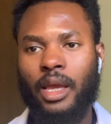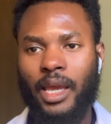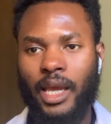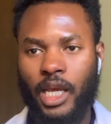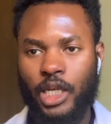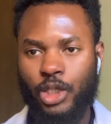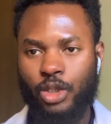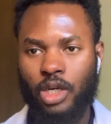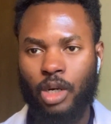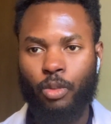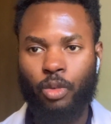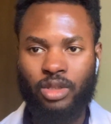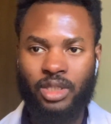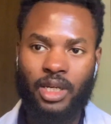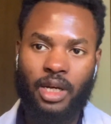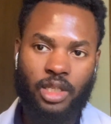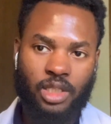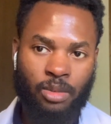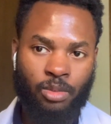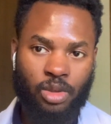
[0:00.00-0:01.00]
extra
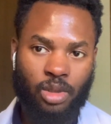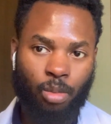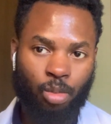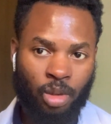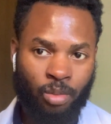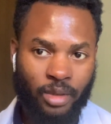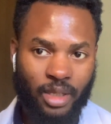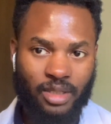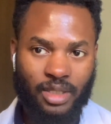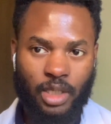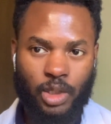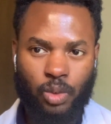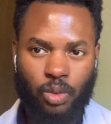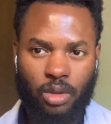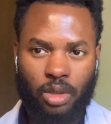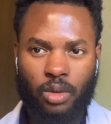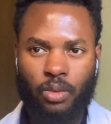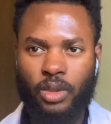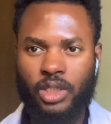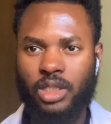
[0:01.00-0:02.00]
potassium supplements as
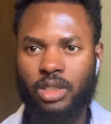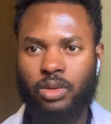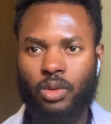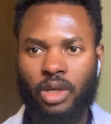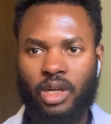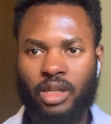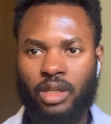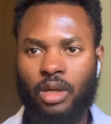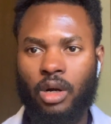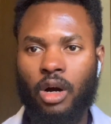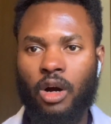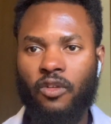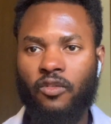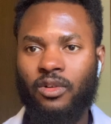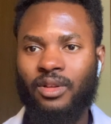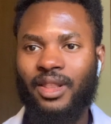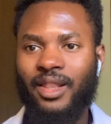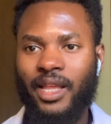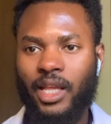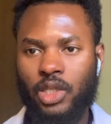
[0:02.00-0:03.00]
well, which can
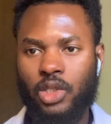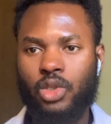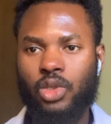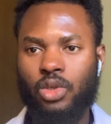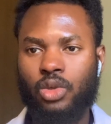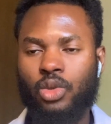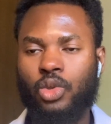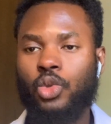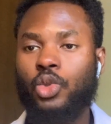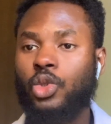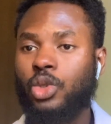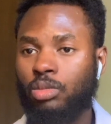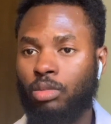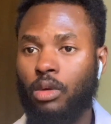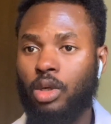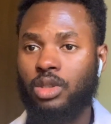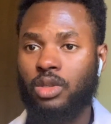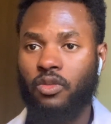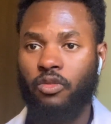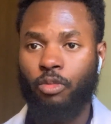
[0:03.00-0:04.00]
often lead to too
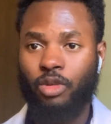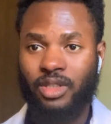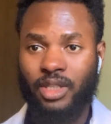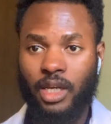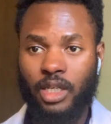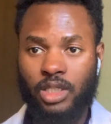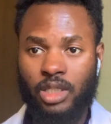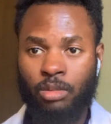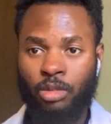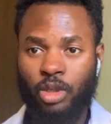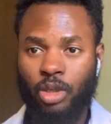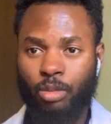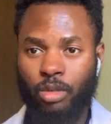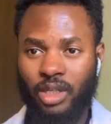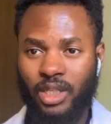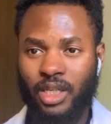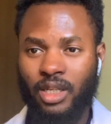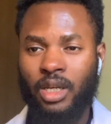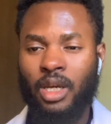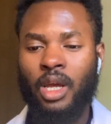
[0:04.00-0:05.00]
much of potassium in your
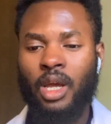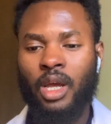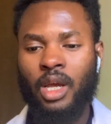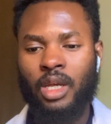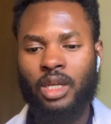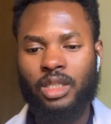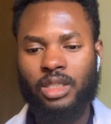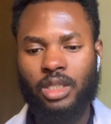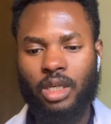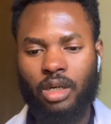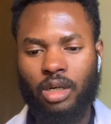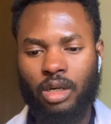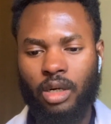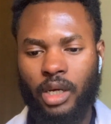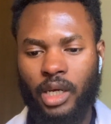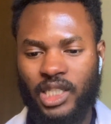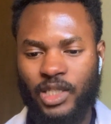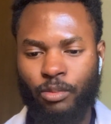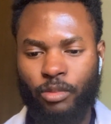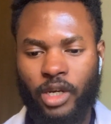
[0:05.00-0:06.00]
body. So
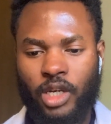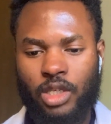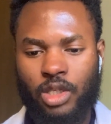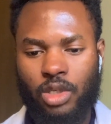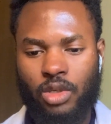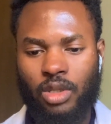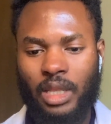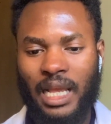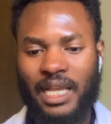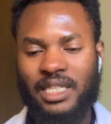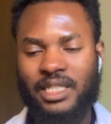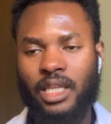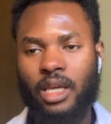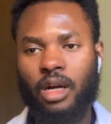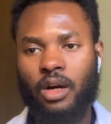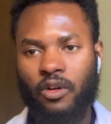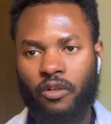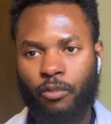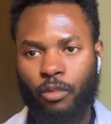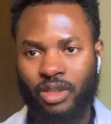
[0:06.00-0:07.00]
it's best to stay
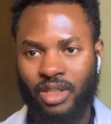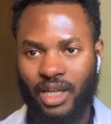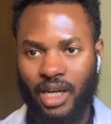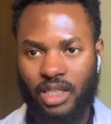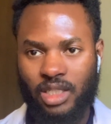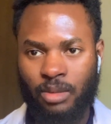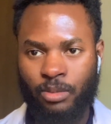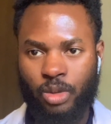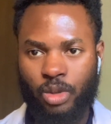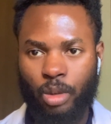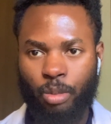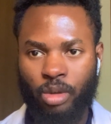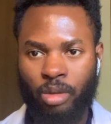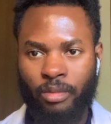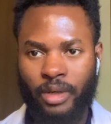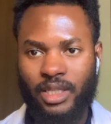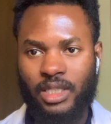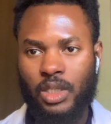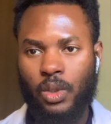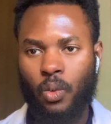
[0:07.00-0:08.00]
off potassium supplements